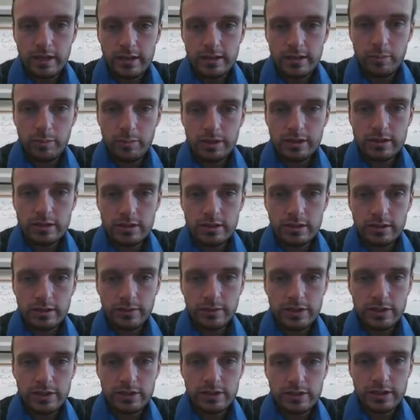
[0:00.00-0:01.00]
That big T
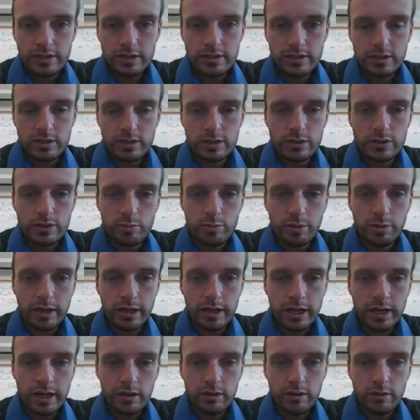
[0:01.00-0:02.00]
equation says 2
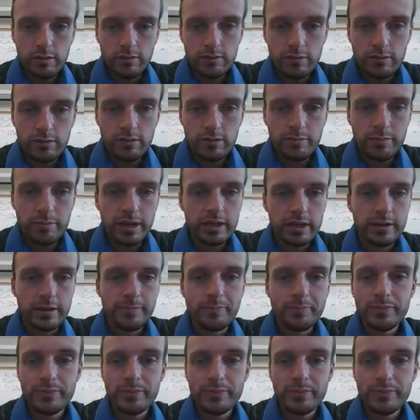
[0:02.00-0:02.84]
pi over omega.